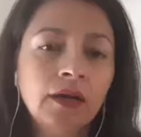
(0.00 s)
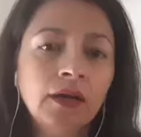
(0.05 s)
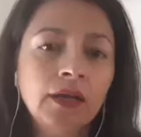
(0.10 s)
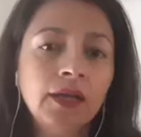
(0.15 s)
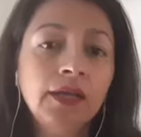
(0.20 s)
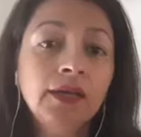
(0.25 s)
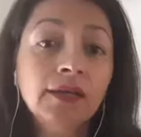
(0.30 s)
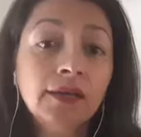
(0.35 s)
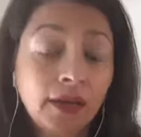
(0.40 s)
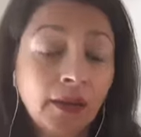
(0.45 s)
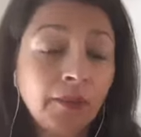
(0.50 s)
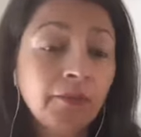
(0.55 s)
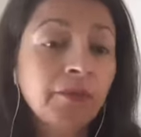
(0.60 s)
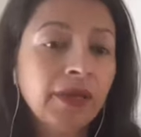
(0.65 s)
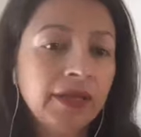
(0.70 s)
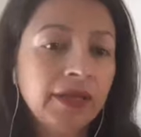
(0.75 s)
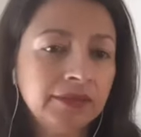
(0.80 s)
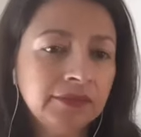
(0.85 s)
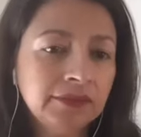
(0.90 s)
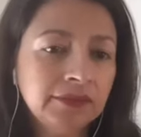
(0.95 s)

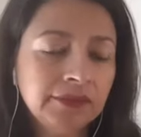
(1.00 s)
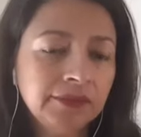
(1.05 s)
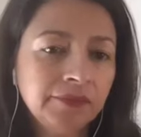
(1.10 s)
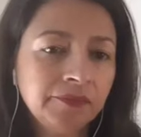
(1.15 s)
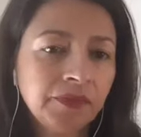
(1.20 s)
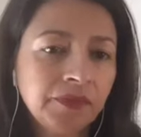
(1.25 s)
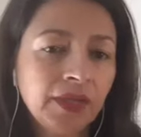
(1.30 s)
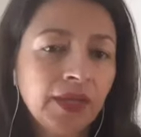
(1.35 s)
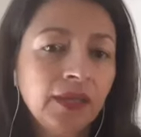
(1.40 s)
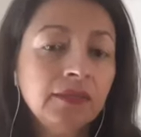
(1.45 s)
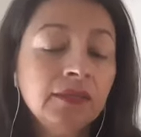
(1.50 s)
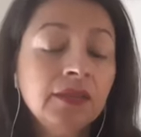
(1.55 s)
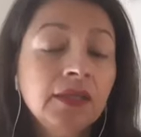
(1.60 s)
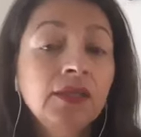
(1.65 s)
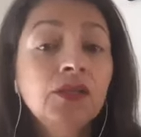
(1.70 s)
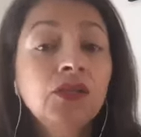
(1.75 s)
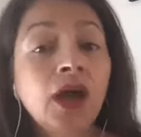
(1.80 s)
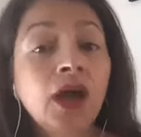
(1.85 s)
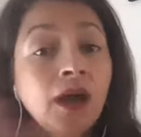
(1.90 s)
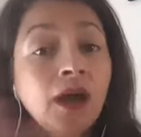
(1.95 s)
incumbents, the
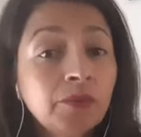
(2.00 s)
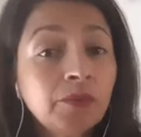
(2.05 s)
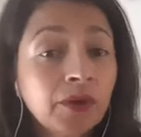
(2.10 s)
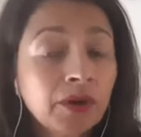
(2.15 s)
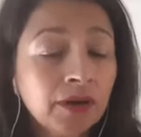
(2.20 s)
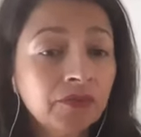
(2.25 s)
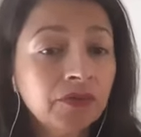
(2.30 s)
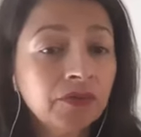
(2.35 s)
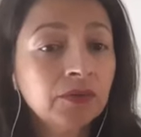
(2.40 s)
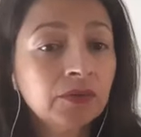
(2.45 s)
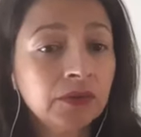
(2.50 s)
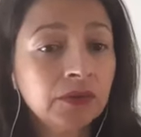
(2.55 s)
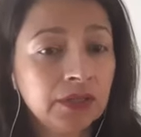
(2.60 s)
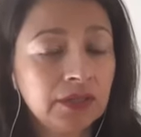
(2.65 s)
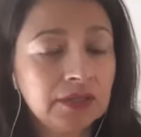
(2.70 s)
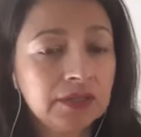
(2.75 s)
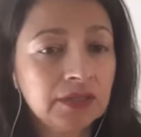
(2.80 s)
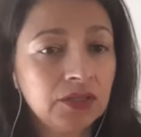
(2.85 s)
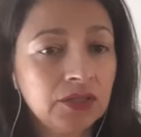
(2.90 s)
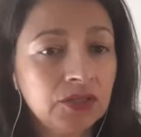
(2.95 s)
nonprofit
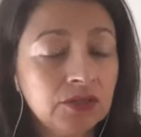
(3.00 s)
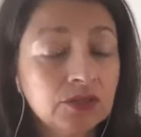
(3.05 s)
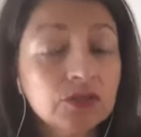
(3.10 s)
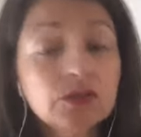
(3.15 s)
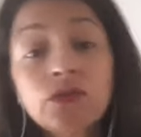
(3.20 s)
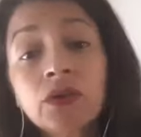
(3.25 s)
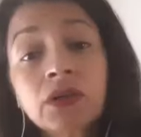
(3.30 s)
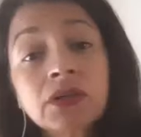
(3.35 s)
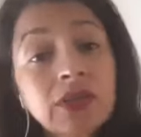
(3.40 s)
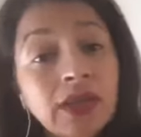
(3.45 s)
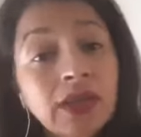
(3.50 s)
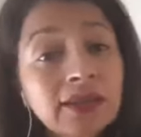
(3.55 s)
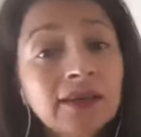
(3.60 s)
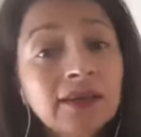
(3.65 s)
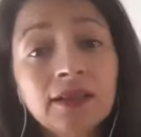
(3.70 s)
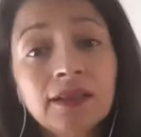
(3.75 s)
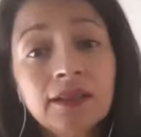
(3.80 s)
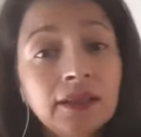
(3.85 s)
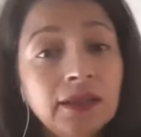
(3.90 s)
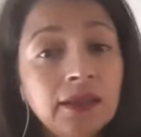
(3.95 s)
organizations who are
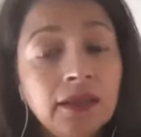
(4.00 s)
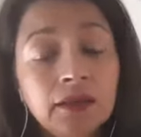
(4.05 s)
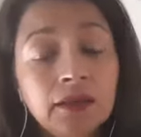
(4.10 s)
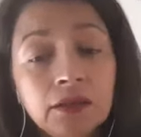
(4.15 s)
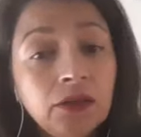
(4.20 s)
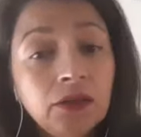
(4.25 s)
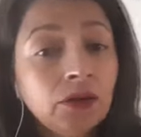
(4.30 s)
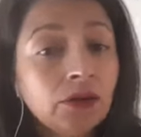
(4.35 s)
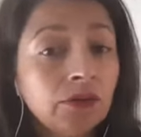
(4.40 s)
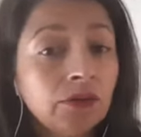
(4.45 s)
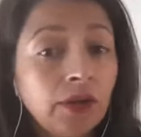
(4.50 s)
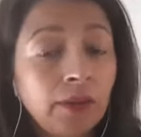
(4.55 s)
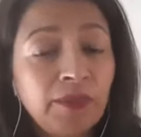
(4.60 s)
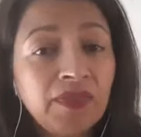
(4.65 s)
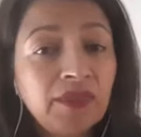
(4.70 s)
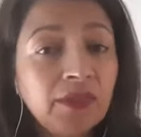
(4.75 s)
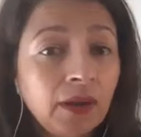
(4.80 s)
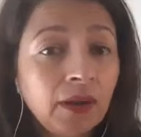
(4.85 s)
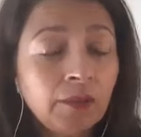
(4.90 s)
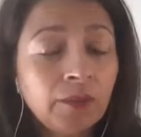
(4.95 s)
technically, the
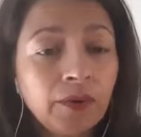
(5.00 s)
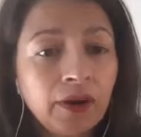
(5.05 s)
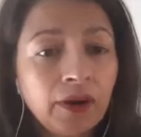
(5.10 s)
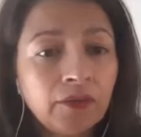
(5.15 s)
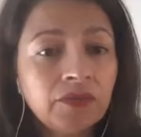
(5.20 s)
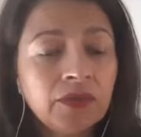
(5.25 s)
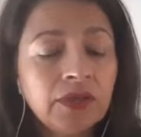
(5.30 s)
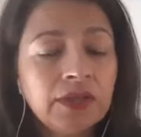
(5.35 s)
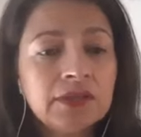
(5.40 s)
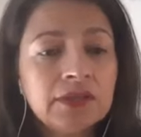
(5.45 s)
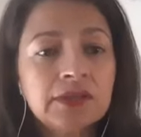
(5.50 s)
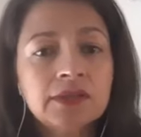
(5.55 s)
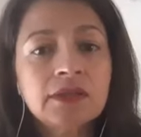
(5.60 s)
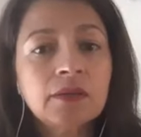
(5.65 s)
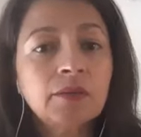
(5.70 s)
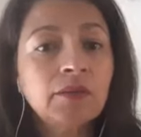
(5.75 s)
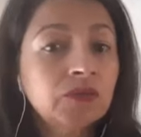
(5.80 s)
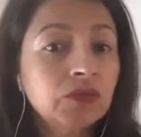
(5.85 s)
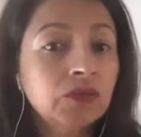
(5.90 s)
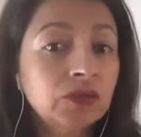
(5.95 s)
nonprofits and
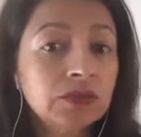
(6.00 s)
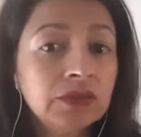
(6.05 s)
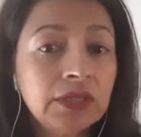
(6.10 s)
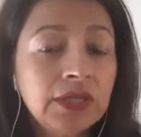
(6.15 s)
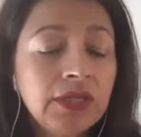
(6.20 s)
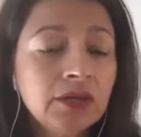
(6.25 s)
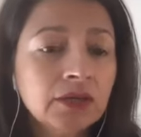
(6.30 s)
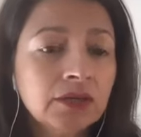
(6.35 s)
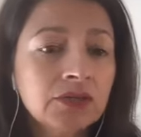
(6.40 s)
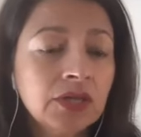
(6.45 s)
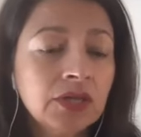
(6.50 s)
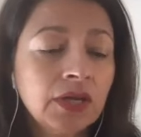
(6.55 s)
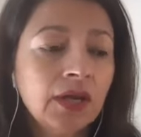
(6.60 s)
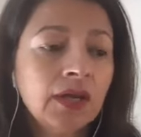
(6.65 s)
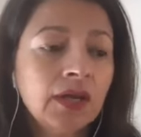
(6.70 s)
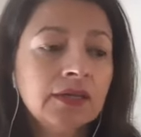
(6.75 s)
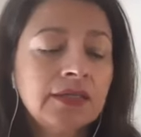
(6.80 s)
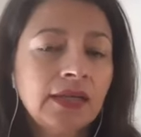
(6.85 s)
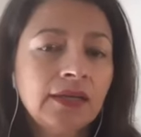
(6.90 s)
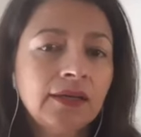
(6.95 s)
some of those leaders
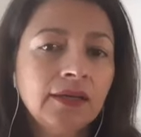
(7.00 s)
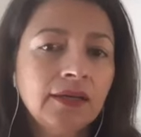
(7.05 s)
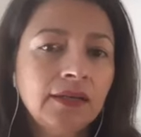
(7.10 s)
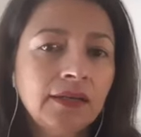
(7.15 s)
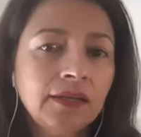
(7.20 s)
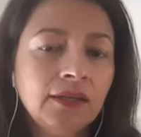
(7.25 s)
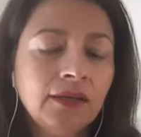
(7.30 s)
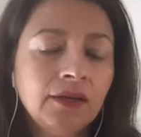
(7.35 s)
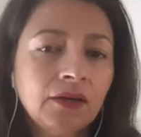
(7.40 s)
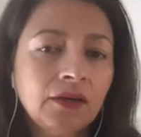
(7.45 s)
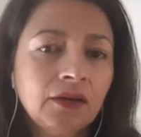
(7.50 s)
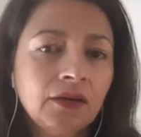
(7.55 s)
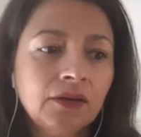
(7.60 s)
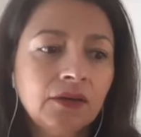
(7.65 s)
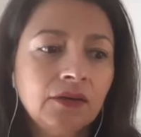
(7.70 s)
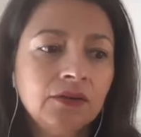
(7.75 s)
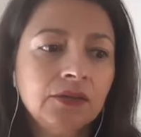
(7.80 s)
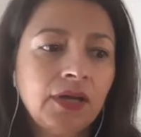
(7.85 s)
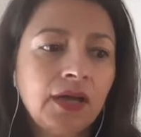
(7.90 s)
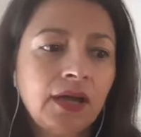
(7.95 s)
technically
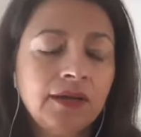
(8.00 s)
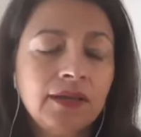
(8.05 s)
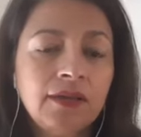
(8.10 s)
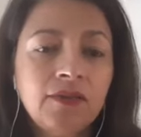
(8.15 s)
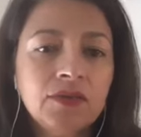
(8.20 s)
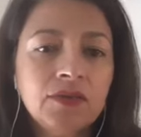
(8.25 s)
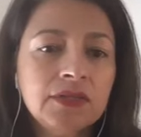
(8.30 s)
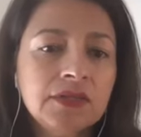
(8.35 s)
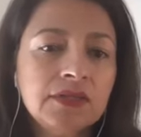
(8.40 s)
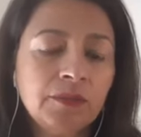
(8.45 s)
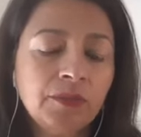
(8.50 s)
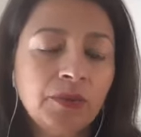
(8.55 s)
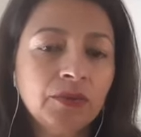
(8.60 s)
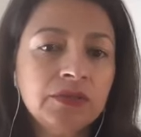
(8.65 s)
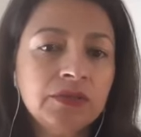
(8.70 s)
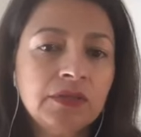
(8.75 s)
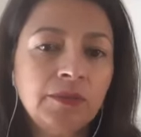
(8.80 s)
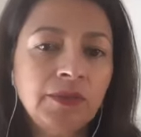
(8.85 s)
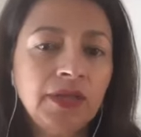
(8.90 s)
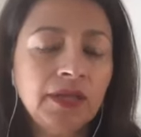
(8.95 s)
are not even
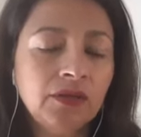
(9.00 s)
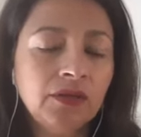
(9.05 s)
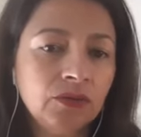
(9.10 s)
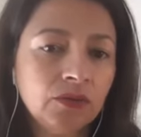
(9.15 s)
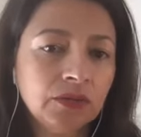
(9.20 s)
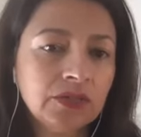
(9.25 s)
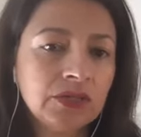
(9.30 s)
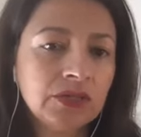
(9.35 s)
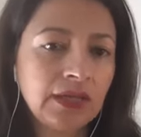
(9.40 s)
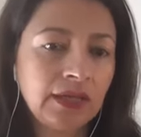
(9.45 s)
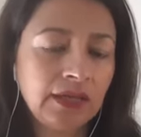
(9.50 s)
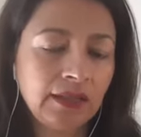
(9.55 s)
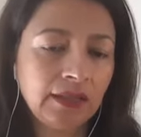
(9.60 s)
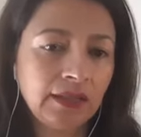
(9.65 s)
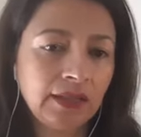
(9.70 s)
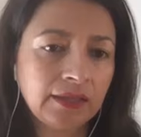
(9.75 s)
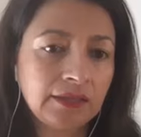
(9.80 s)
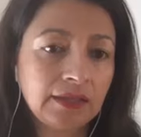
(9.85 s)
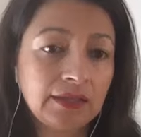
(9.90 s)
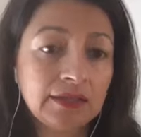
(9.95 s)
supposed to be endorsing
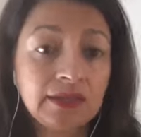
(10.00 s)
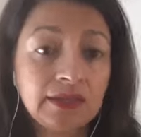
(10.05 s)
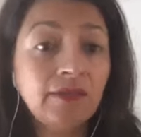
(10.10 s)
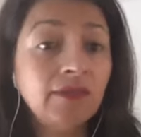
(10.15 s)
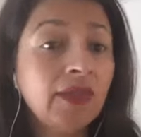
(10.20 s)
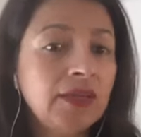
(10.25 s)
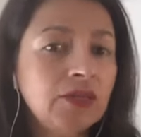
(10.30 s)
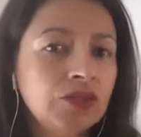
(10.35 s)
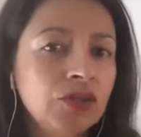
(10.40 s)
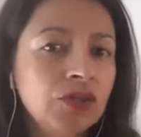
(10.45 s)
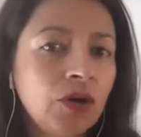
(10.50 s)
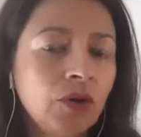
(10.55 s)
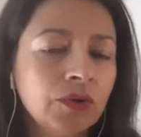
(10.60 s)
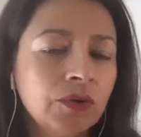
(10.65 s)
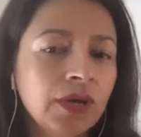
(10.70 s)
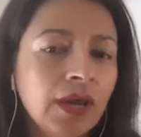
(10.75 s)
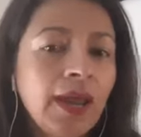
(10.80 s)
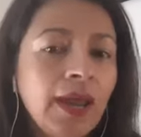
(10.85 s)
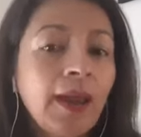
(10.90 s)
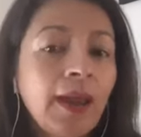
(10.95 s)
electeds, and they don't,
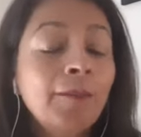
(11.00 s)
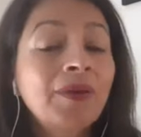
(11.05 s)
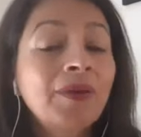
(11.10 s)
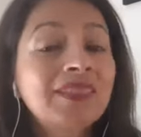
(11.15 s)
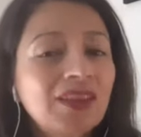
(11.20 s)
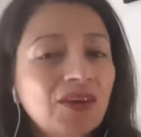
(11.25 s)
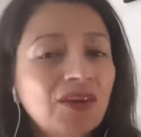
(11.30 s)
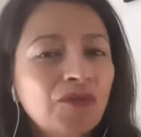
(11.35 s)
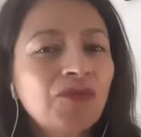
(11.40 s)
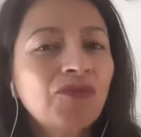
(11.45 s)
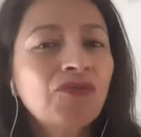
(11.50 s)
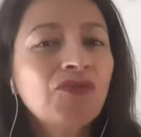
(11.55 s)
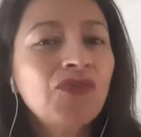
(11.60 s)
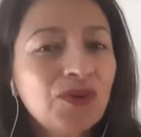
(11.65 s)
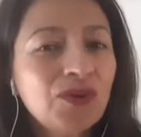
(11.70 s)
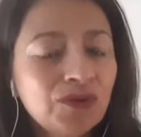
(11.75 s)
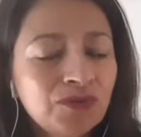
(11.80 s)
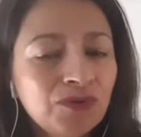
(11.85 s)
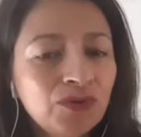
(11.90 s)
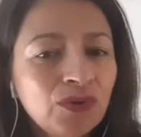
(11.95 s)
but they're
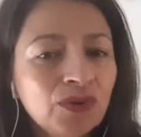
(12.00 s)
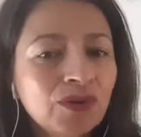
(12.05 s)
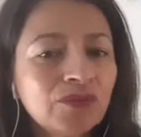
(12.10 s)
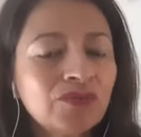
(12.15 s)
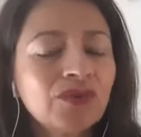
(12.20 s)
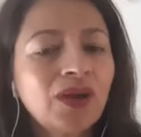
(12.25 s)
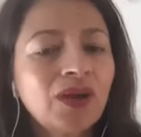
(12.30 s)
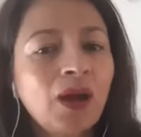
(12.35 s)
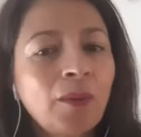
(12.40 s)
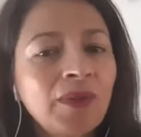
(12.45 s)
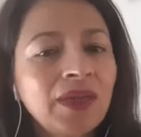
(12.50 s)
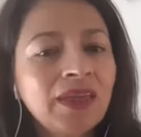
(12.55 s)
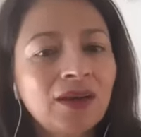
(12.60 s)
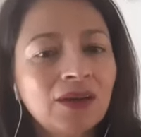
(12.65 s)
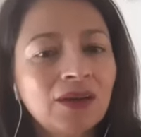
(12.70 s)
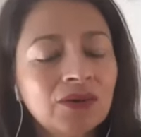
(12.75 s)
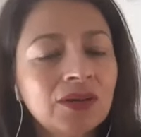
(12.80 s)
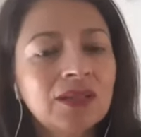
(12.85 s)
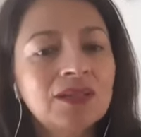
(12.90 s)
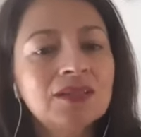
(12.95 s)
fearful of coming
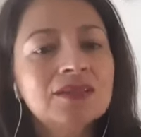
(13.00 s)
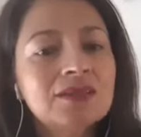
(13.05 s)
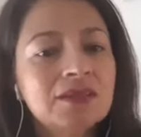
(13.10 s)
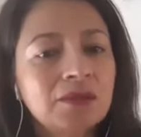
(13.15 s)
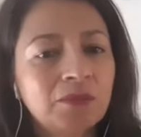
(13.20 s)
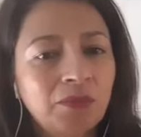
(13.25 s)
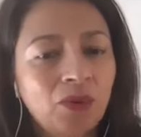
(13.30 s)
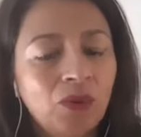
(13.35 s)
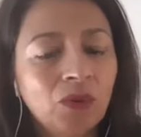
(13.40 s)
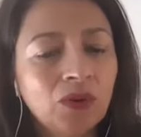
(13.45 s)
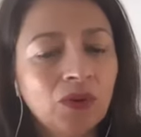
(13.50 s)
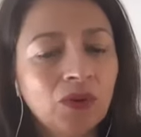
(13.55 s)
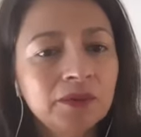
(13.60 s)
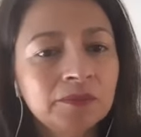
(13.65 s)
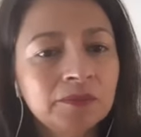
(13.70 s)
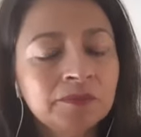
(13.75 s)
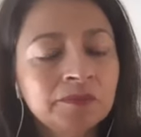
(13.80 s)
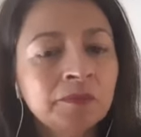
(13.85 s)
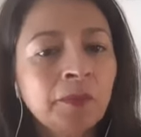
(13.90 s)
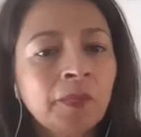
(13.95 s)
out in
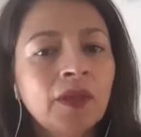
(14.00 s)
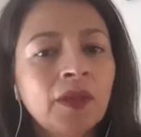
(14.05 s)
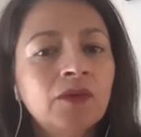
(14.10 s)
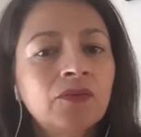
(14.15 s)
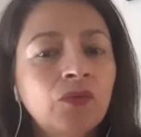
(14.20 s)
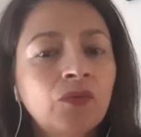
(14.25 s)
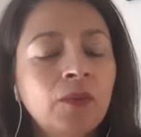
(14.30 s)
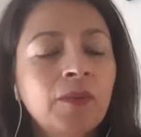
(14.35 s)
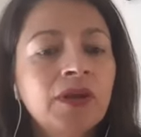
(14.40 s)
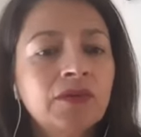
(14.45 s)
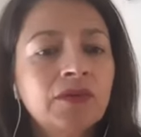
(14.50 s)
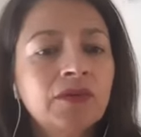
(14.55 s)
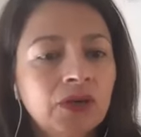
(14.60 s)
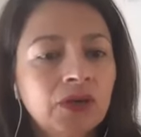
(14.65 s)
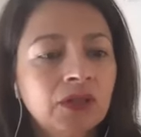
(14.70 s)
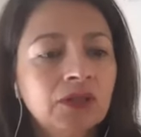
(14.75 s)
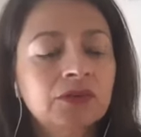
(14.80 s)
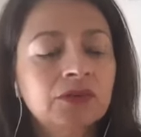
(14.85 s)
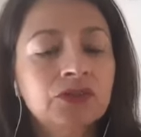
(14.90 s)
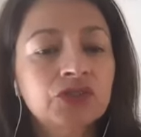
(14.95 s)
support of women of
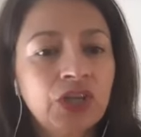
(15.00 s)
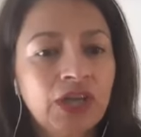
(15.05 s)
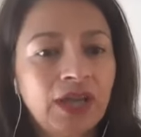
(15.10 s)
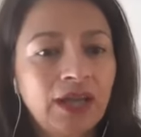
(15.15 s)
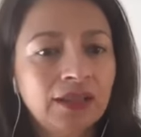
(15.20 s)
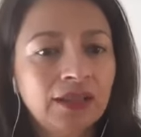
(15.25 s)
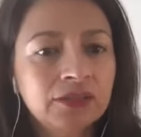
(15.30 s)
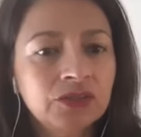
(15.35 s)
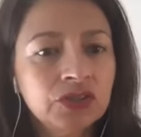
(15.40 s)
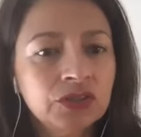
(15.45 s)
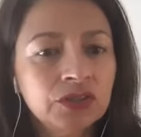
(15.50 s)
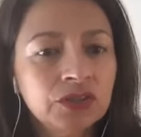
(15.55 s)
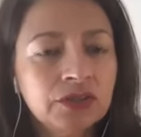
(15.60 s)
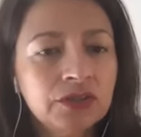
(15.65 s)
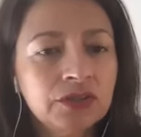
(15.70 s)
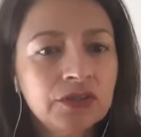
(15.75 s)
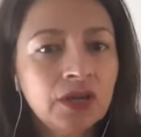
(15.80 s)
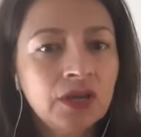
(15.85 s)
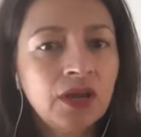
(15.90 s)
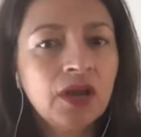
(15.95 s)
color challengers